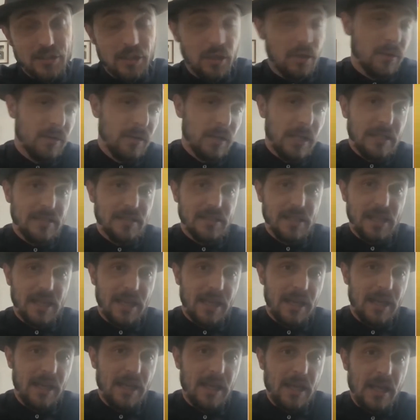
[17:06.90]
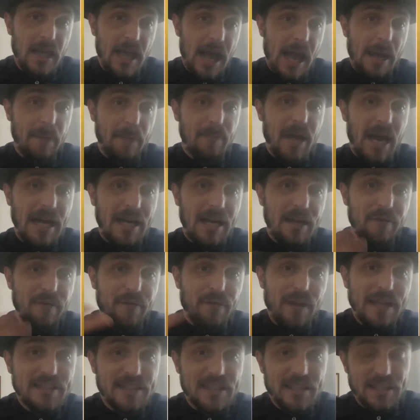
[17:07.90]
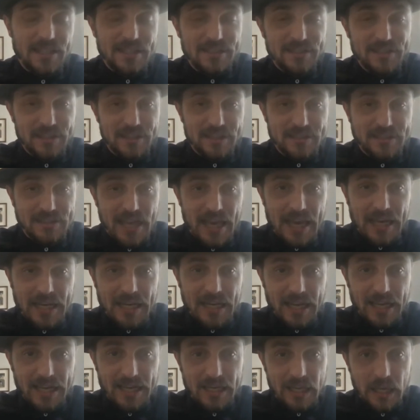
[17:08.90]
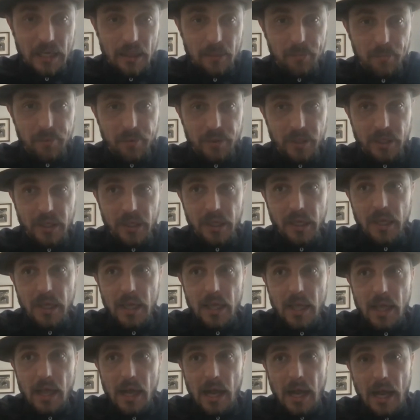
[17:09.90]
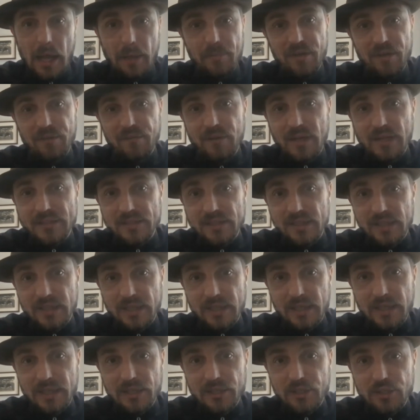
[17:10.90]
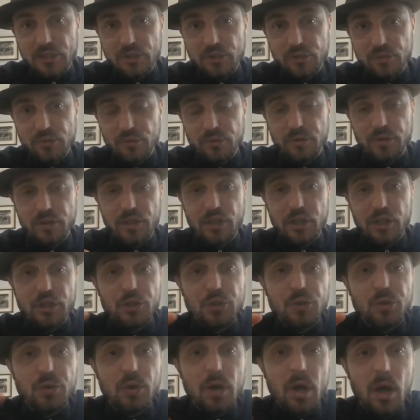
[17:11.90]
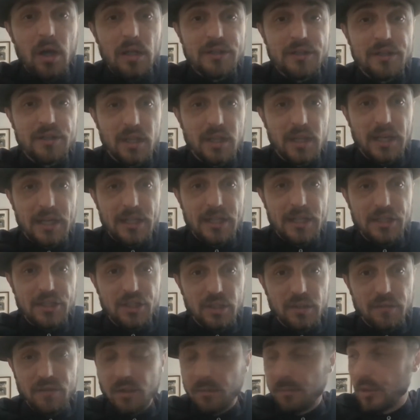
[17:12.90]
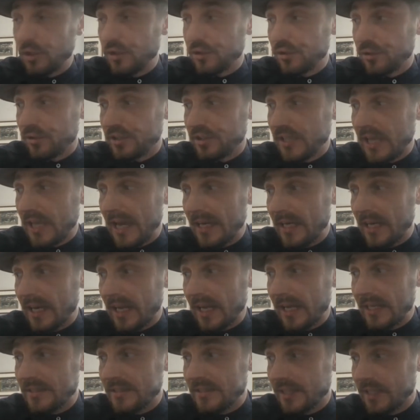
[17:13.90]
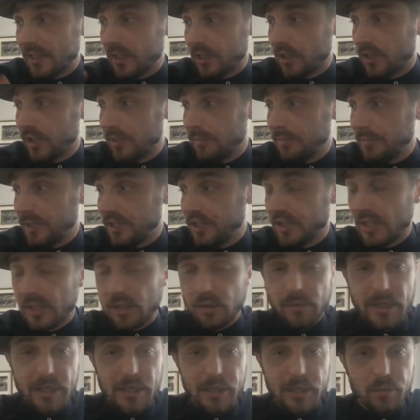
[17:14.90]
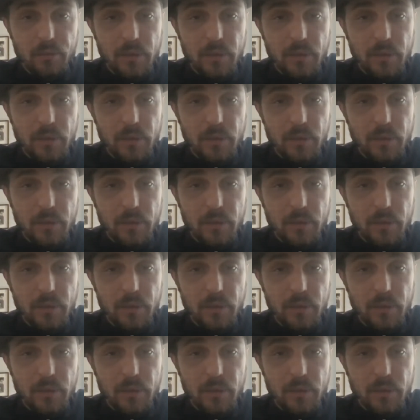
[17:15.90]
So let's say I'm not investing into the satellite company, I'm investing into their new constellation of commercial satellites that are going to be generating